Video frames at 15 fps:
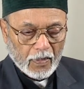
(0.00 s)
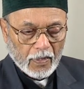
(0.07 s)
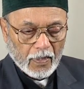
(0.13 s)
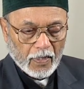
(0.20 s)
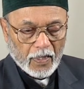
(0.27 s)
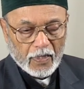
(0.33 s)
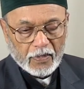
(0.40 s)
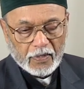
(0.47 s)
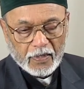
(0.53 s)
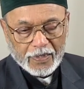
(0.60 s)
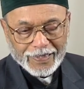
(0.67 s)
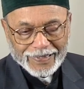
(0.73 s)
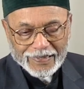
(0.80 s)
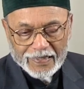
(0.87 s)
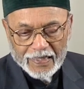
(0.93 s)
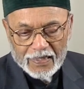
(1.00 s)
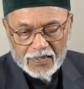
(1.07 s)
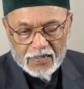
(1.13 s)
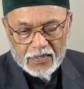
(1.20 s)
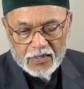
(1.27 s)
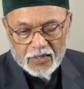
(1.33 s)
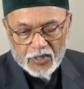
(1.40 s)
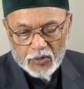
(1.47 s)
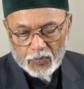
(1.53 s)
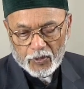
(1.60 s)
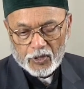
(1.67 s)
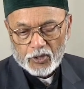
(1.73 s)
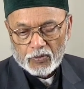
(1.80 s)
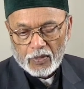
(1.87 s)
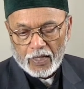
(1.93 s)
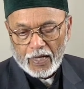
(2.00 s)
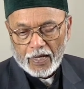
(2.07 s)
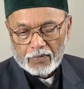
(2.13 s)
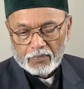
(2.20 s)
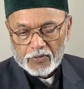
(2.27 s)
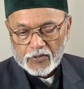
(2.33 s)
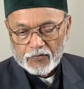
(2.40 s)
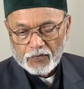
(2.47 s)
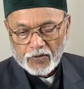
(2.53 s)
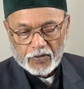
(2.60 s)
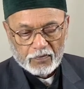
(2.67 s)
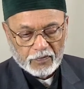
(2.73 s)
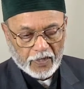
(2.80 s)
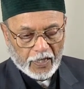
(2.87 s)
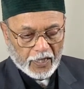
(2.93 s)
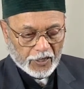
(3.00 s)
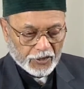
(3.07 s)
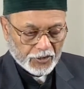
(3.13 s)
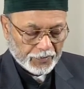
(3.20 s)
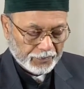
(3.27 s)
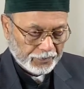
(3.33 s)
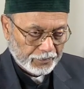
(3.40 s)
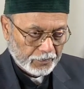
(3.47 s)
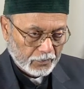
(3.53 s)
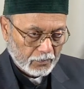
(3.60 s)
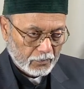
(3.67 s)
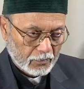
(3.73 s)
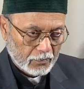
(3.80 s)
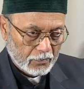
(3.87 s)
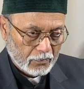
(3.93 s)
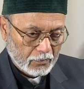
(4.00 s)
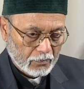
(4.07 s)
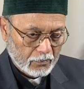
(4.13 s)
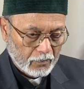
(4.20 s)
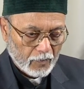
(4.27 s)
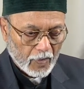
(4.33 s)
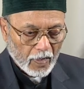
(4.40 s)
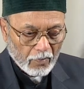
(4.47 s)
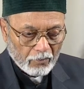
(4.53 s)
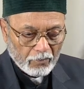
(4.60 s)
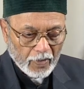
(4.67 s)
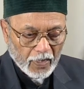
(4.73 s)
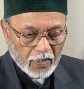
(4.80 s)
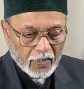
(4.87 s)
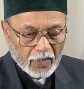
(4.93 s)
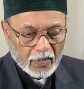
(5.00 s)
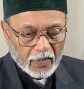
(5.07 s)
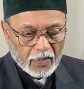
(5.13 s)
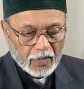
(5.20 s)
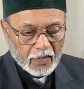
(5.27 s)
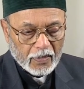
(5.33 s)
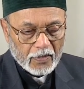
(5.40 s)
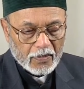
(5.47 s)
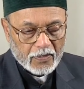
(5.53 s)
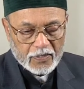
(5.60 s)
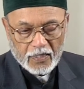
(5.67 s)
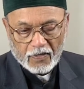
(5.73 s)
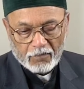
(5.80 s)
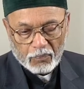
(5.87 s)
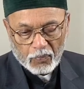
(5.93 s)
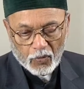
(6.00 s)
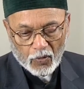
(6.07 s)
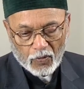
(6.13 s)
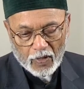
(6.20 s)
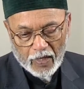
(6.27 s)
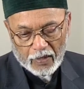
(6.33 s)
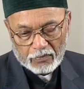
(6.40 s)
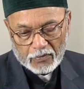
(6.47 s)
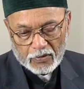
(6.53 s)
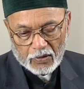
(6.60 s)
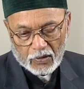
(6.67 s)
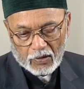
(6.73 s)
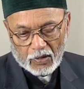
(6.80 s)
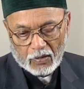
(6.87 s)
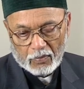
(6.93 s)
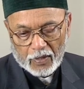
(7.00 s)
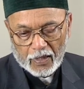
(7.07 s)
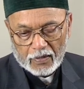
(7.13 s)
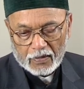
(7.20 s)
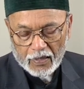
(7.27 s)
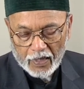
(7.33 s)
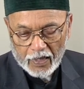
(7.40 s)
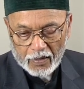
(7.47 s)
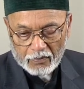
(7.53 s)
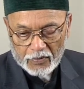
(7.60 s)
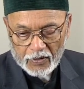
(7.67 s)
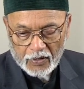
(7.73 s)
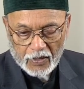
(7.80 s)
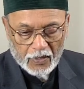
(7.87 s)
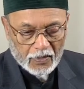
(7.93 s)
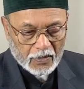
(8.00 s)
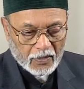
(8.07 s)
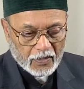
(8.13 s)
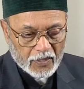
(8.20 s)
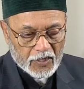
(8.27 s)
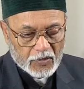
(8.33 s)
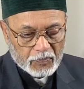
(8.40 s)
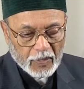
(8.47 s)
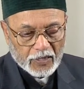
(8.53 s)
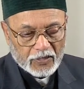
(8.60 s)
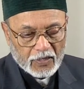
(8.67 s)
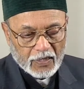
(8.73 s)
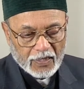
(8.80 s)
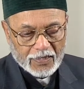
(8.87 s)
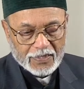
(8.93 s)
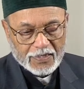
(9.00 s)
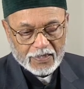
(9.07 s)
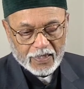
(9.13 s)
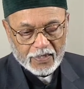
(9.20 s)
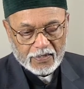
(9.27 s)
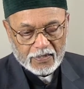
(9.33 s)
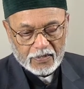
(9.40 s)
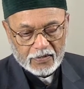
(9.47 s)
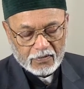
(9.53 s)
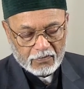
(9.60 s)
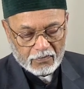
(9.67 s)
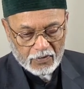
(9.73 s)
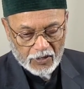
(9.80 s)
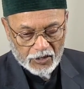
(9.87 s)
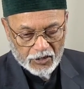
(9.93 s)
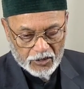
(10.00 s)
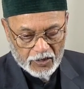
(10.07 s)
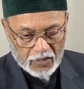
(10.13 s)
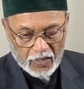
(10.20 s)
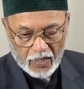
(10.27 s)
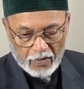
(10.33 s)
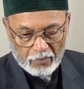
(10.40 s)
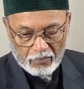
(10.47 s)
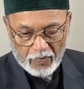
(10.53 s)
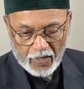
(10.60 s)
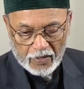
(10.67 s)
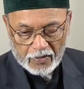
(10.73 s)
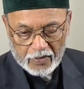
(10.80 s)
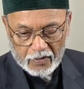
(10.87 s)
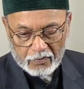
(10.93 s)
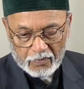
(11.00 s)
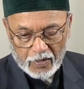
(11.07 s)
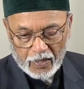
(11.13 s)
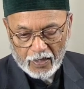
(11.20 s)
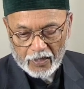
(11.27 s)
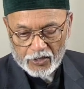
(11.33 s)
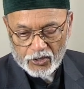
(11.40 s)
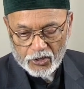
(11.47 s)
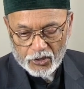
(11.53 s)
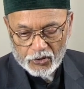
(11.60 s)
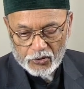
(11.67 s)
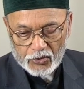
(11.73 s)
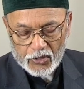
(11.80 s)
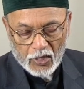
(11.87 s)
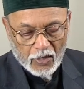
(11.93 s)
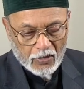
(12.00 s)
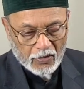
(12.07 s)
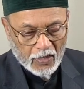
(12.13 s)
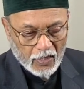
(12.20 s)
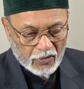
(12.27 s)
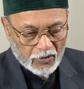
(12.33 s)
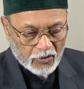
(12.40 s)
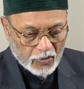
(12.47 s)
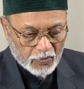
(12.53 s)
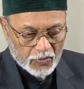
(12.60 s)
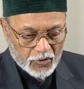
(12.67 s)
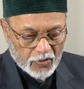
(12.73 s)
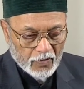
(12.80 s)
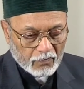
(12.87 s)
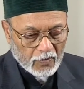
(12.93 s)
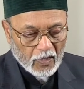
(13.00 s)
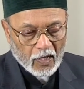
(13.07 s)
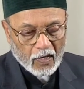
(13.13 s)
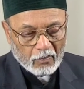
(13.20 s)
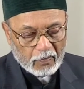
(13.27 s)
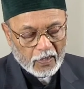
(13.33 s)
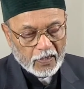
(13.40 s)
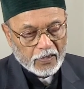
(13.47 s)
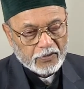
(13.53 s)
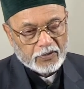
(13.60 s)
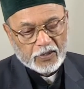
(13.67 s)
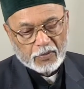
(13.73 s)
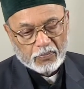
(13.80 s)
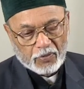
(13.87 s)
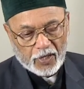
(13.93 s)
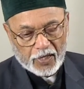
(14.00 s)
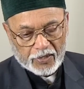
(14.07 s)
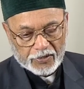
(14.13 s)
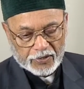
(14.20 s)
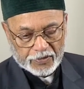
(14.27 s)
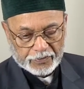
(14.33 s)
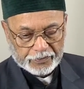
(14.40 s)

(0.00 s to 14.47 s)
In the intense spiritual atmosphere of the age, many self-proclaimed ulama claimed that their special insights into religion made them an excuse not to observe the obligatory prayers